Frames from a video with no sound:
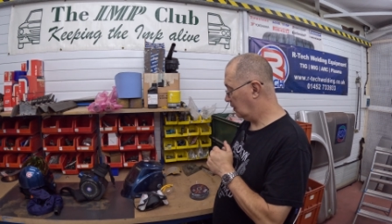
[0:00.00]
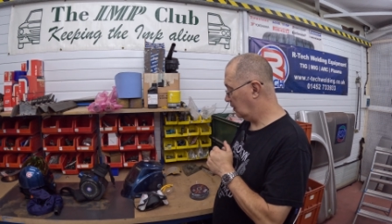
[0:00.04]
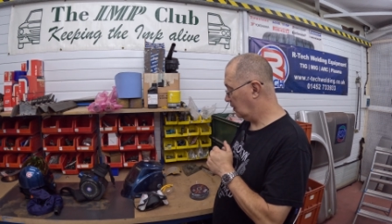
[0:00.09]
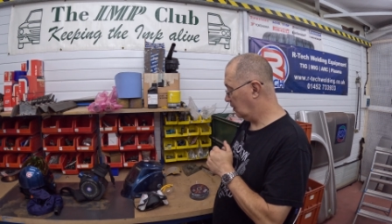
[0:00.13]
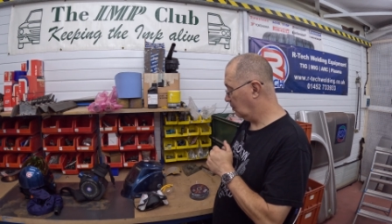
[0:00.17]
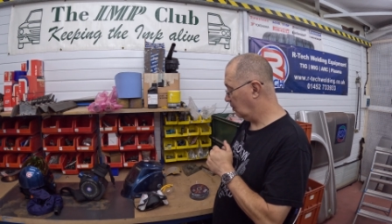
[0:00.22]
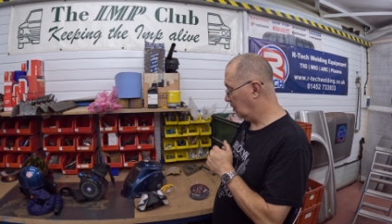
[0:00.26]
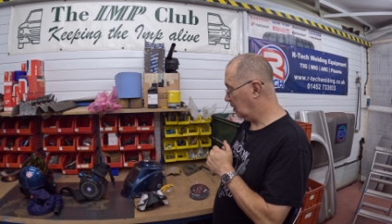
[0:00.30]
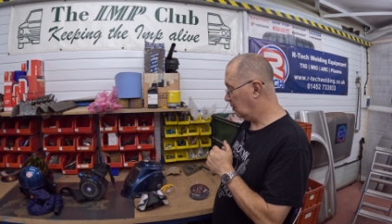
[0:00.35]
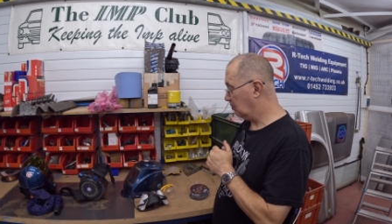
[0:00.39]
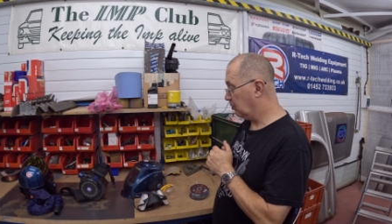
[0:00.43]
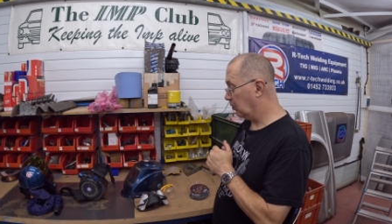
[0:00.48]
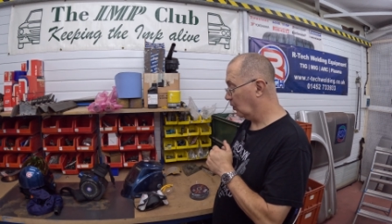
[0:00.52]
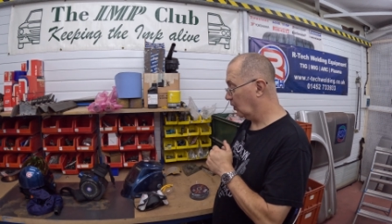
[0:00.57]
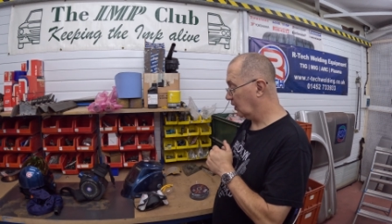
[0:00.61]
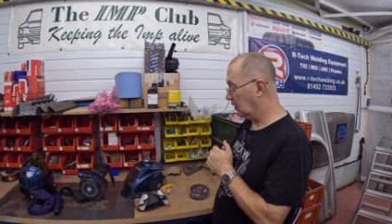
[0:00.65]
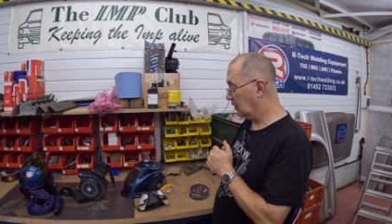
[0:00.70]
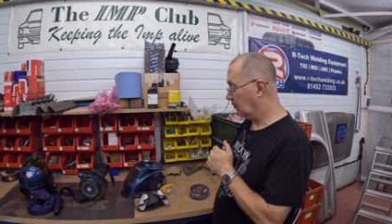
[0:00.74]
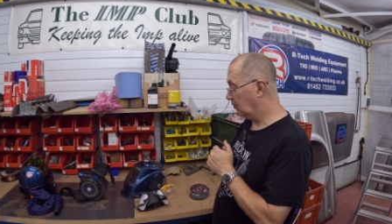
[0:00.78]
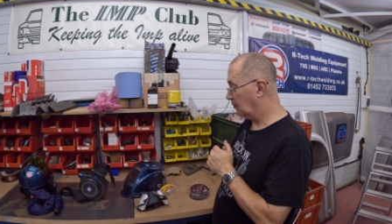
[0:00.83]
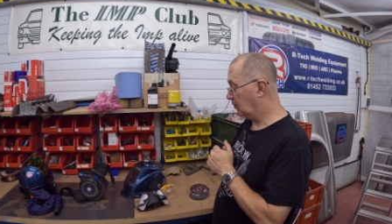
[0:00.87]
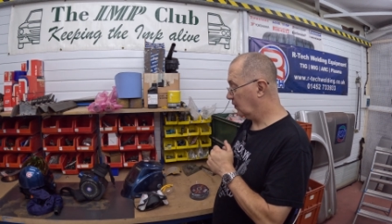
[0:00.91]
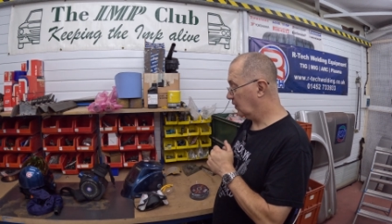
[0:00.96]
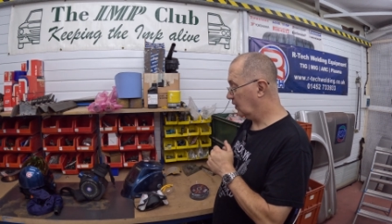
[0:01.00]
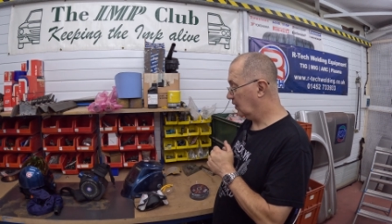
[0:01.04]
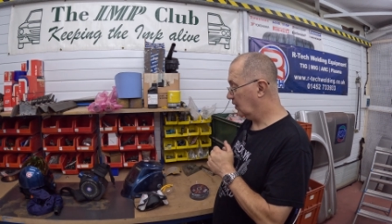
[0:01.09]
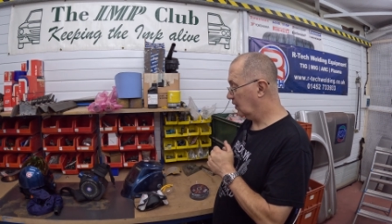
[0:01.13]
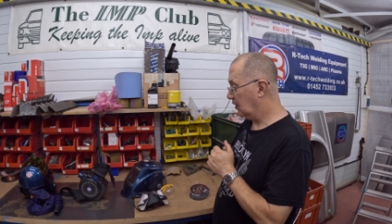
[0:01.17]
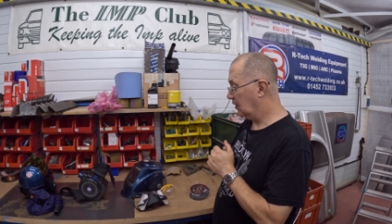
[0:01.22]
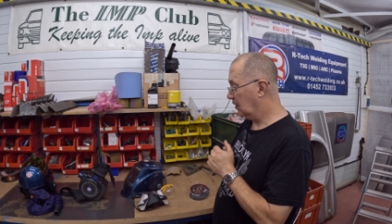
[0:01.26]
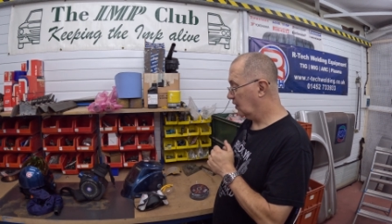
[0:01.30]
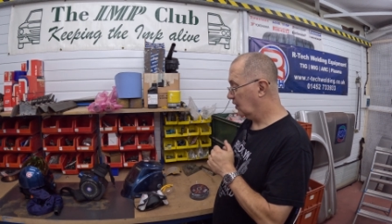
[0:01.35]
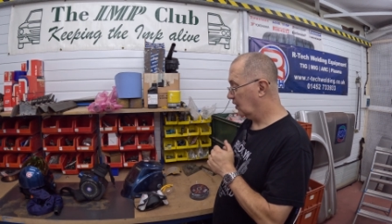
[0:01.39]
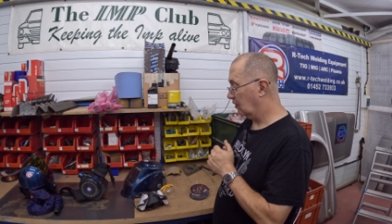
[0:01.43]
the main point,
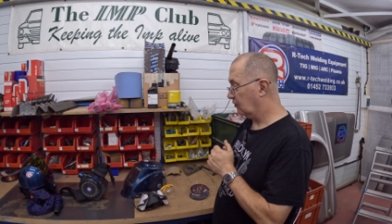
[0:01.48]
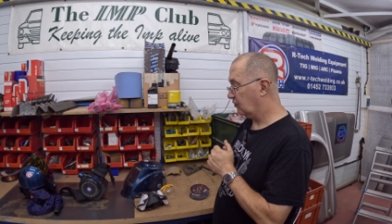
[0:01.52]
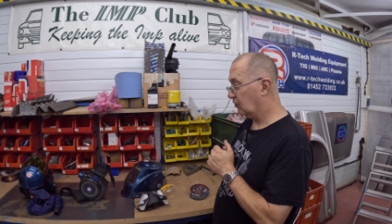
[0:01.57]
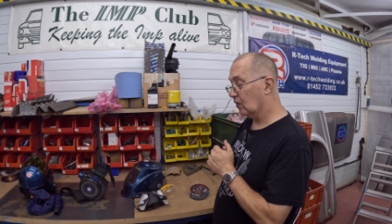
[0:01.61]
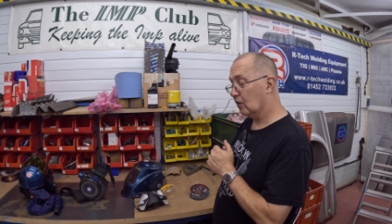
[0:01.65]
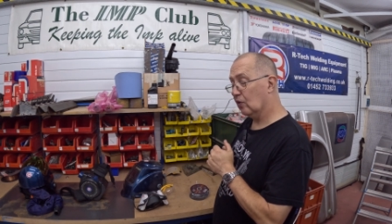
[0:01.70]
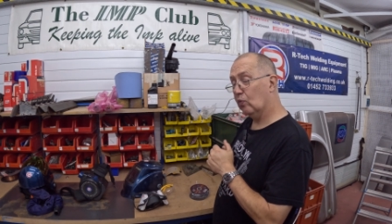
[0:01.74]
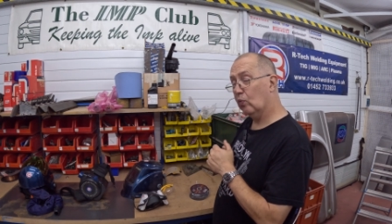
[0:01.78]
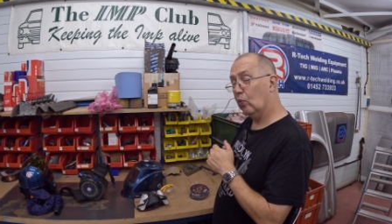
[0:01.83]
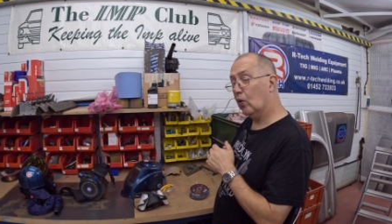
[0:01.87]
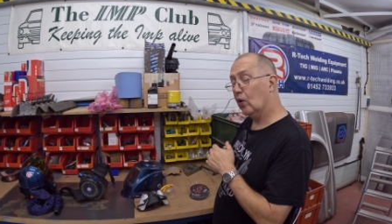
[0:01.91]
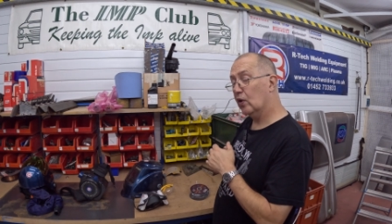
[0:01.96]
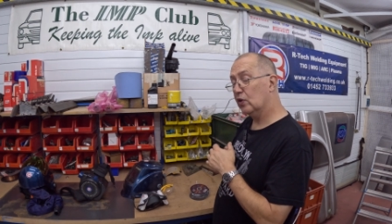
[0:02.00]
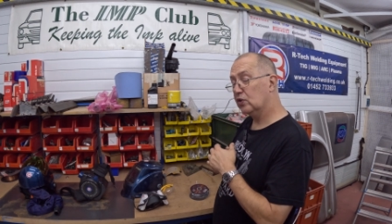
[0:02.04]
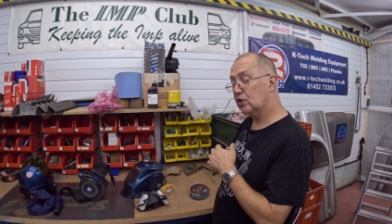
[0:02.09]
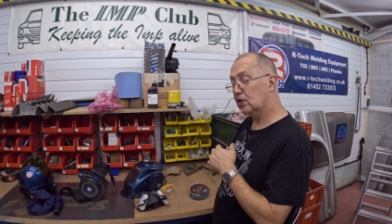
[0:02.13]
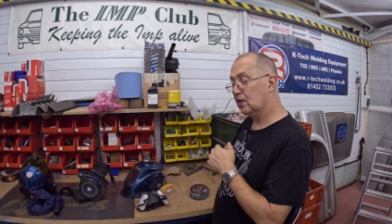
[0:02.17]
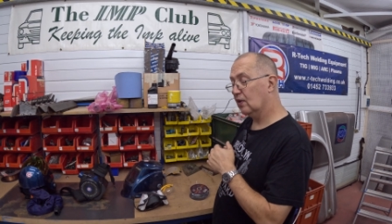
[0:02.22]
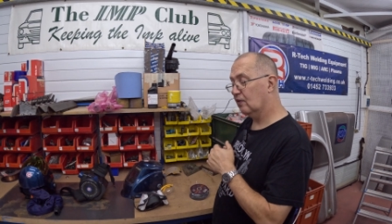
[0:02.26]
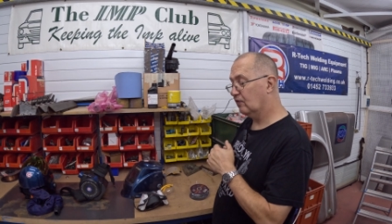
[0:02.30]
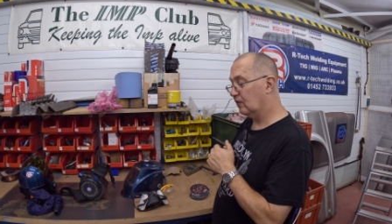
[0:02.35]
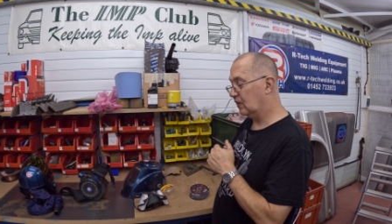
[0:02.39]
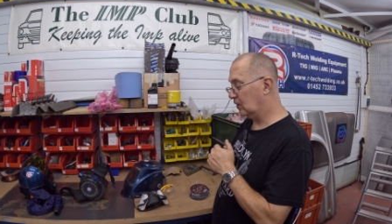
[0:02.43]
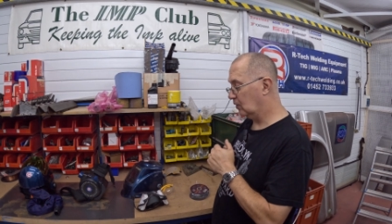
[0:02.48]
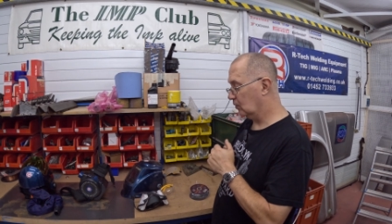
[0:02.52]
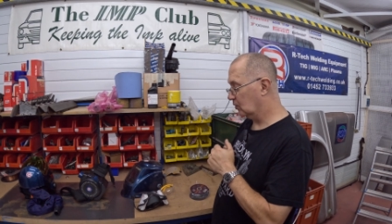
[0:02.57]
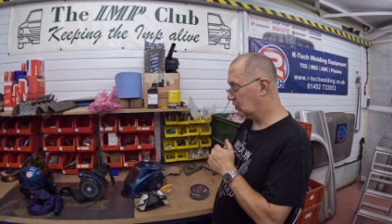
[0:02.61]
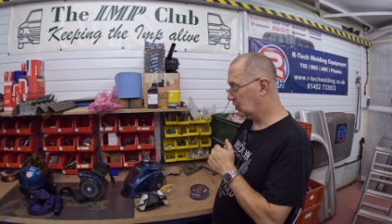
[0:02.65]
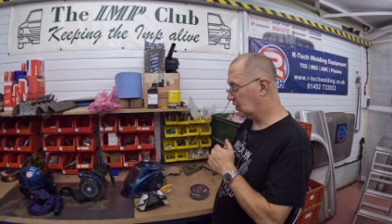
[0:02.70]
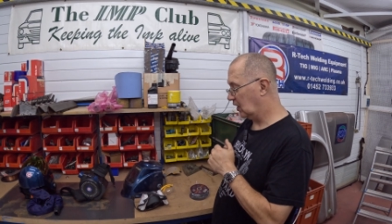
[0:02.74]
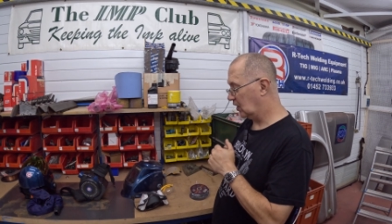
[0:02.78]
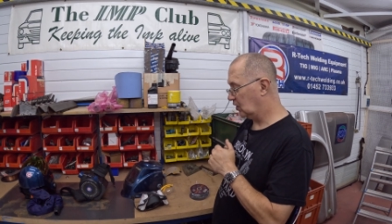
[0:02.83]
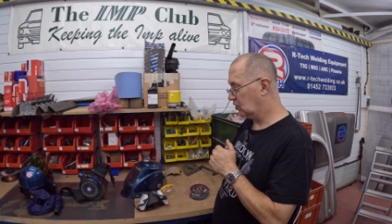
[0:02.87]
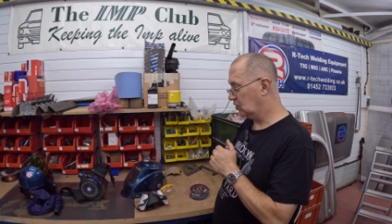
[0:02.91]
if you'll watch the video
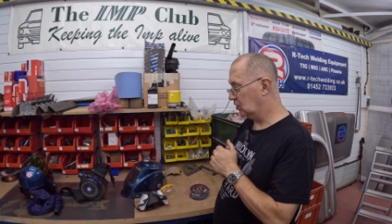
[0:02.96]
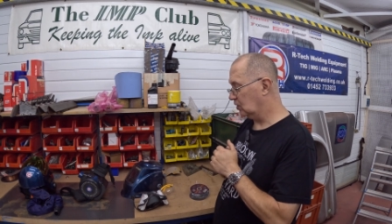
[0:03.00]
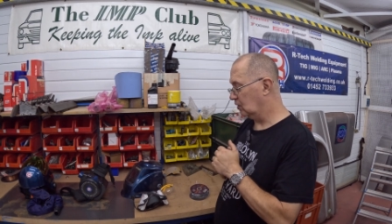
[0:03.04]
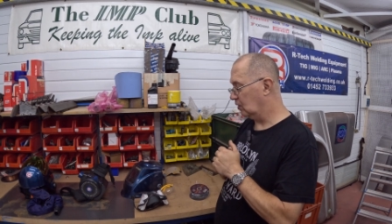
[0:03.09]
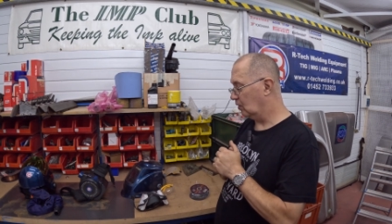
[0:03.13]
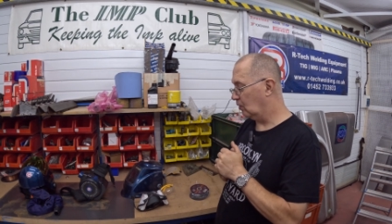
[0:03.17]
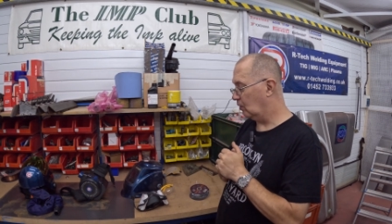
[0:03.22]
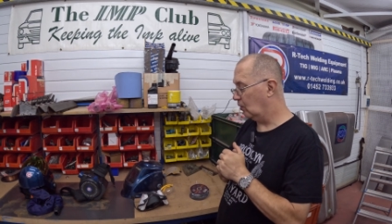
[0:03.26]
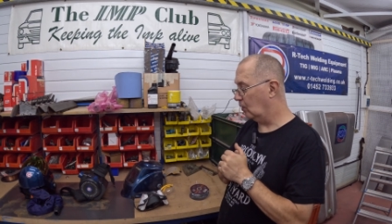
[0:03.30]
section